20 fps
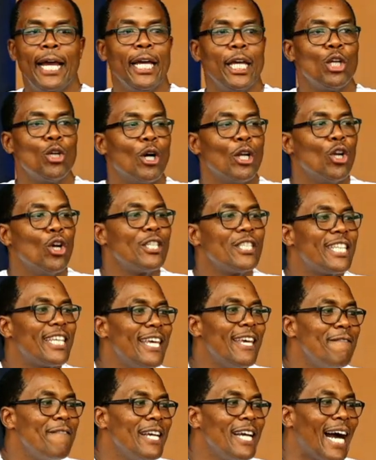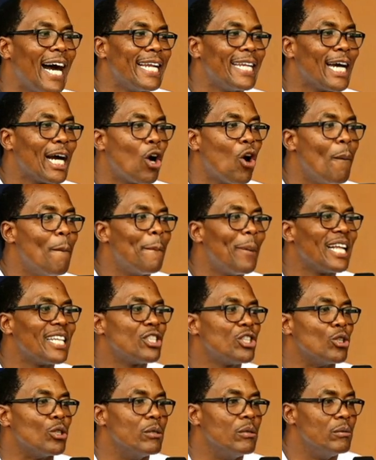You are not giving under
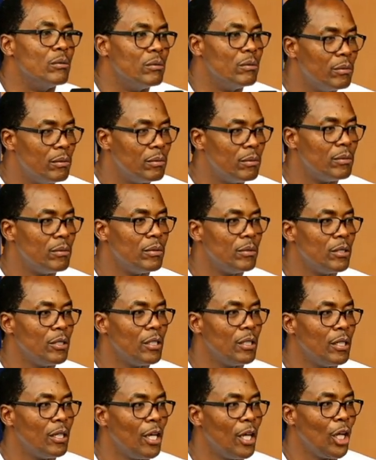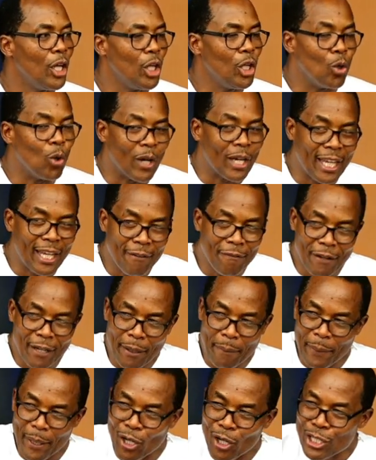compulsion. You are
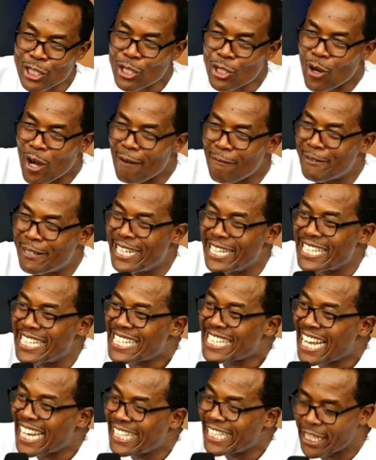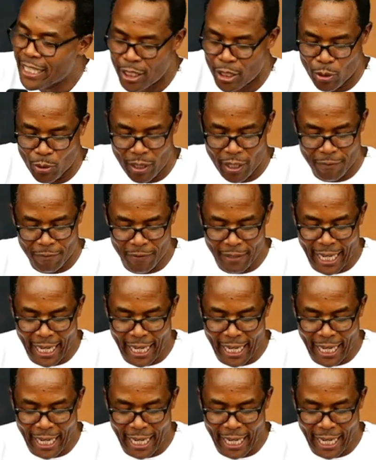giving because you have decided to give.